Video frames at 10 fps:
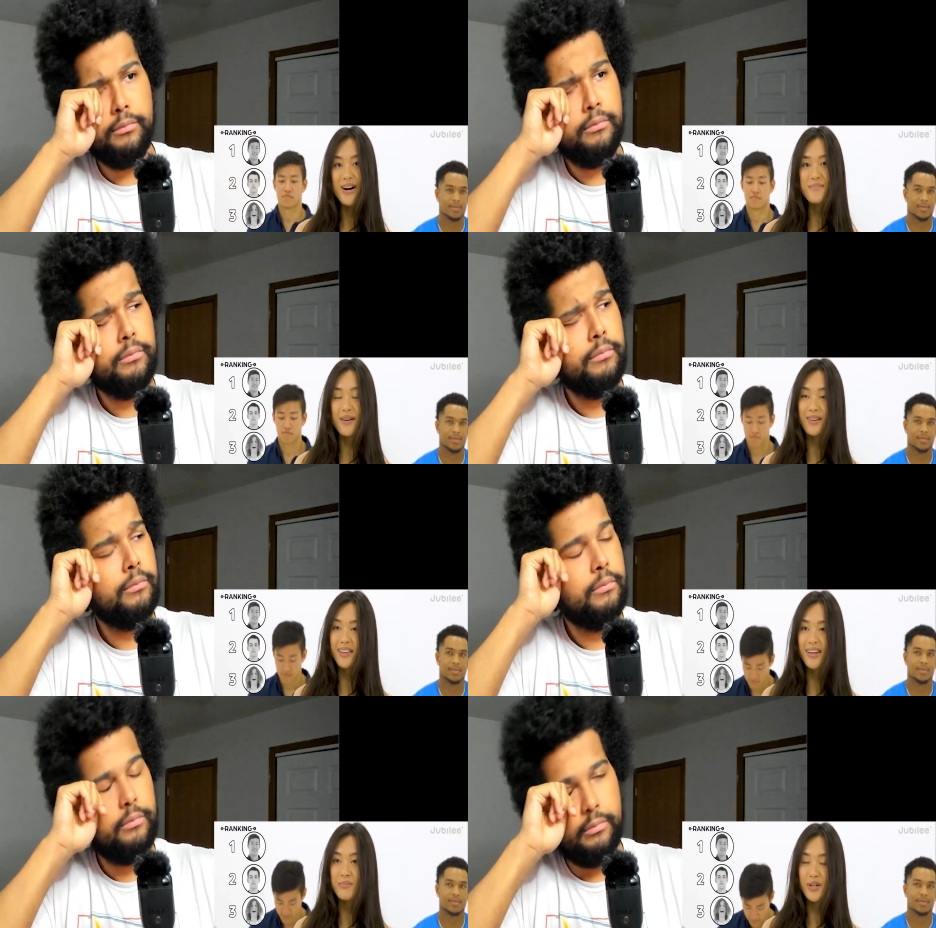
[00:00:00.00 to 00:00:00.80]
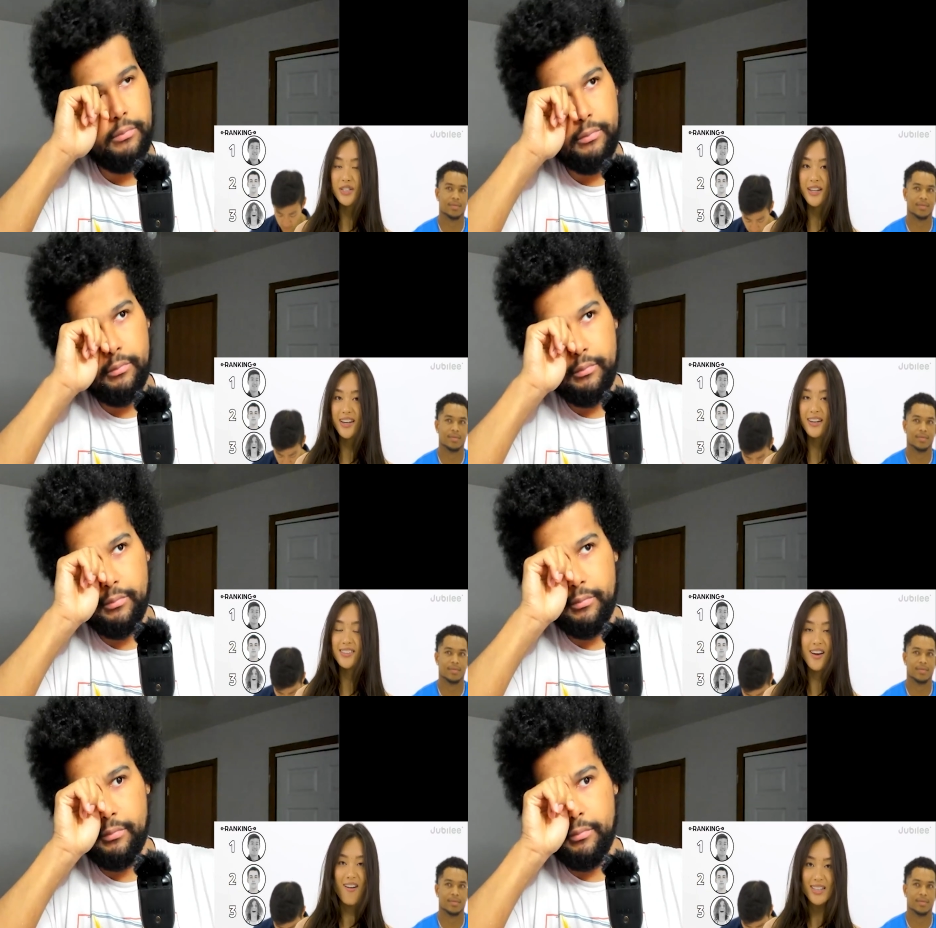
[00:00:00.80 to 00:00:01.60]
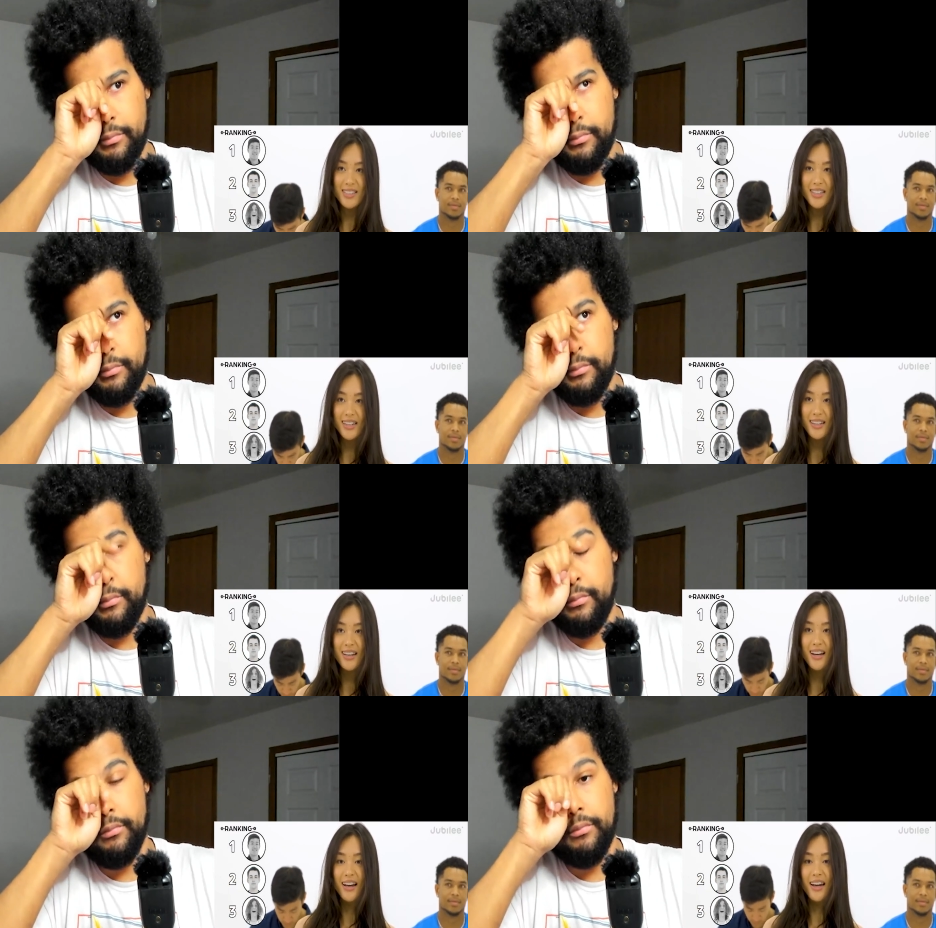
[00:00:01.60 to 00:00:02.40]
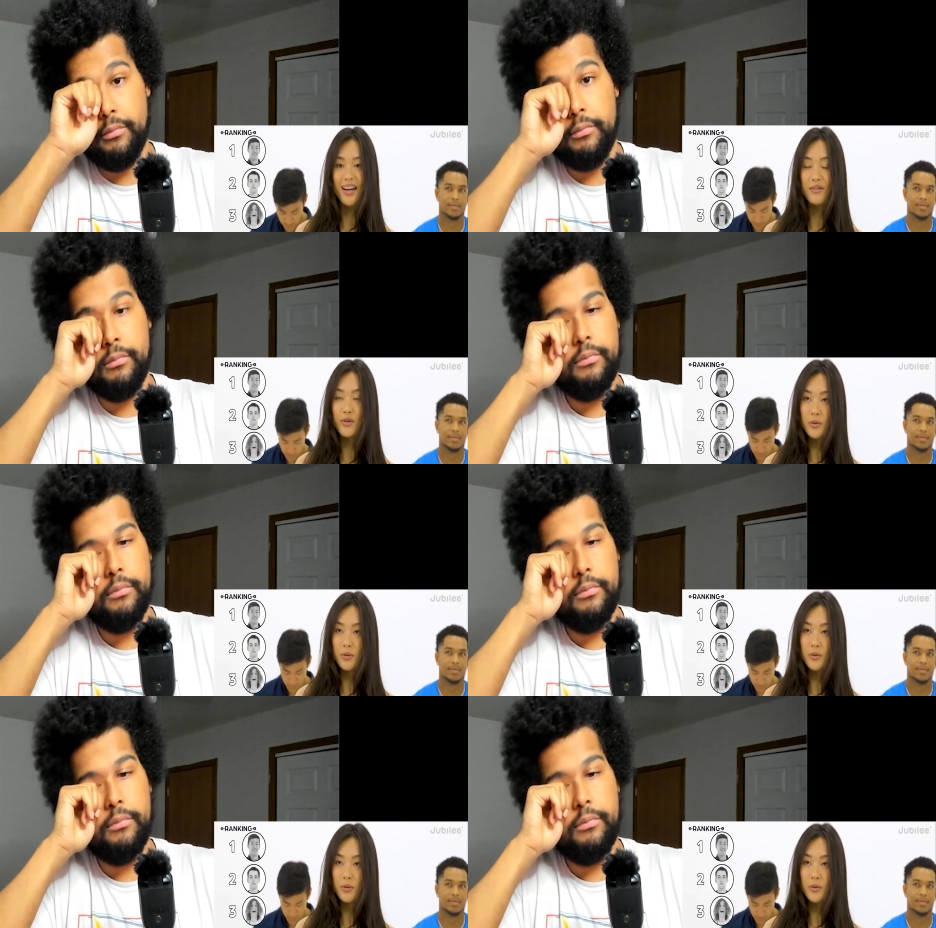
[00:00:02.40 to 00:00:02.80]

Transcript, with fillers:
Speaker 1: I really appreciated his honesty and